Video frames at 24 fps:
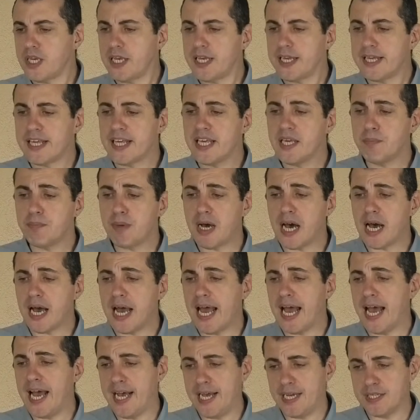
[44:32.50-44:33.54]
Kima
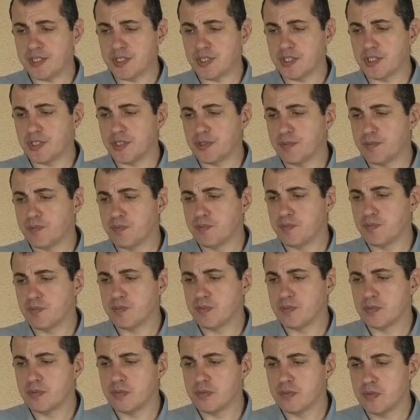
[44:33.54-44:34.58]
asks
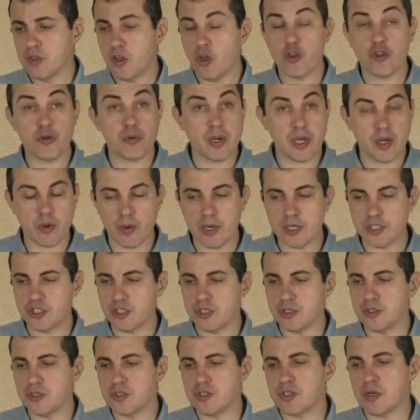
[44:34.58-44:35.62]
3
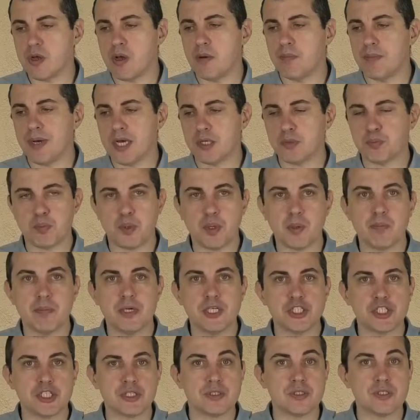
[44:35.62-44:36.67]
questions about
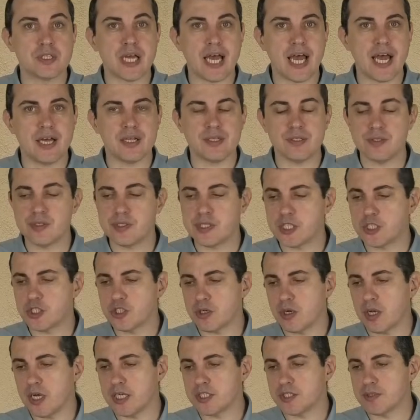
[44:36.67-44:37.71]
permissioned and
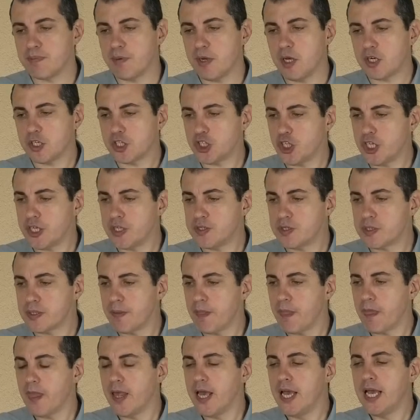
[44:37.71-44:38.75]
centralized blockchains.
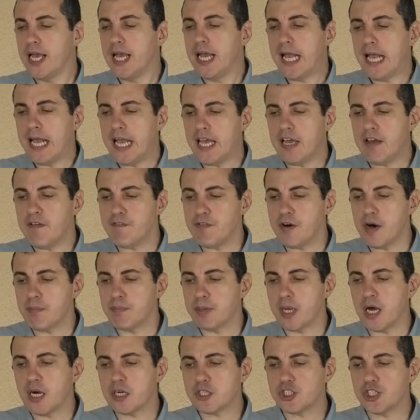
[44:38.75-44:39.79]
If a
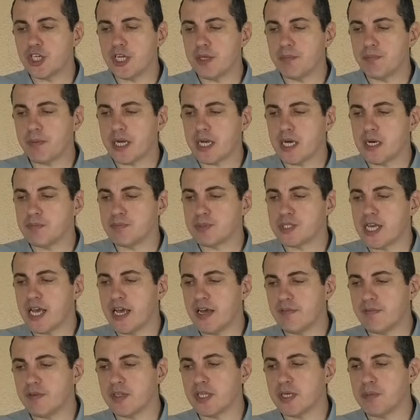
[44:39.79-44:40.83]
blockchain becomes
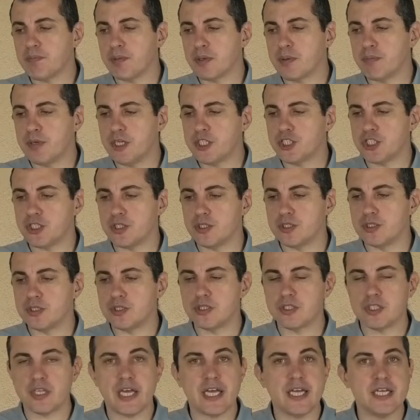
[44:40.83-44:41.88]
heavily
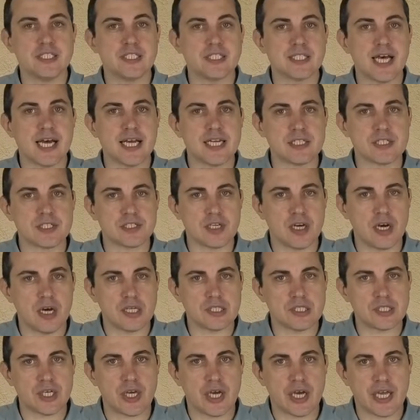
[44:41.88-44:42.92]
permissioned, is that
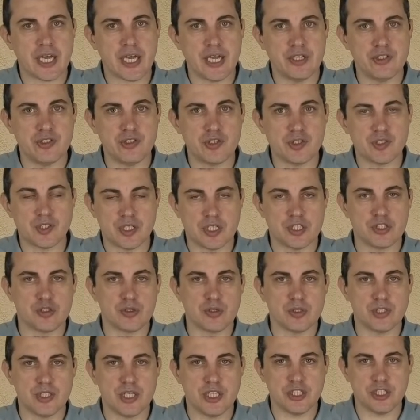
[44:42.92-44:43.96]
not akin to
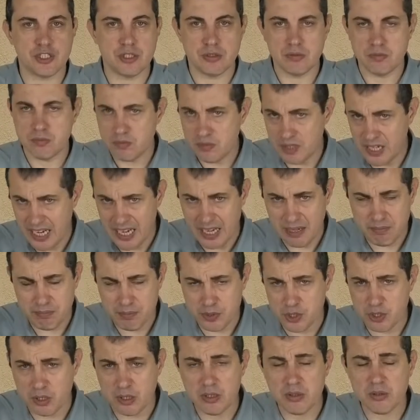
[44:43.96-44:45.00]
centralization?
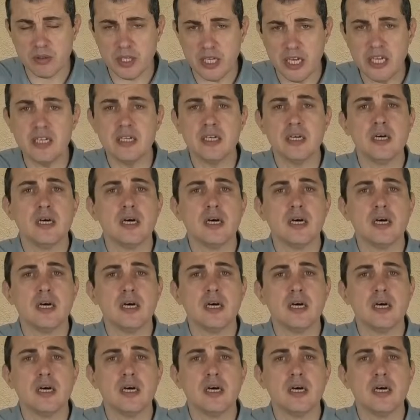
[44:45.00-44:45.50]
Absolutely.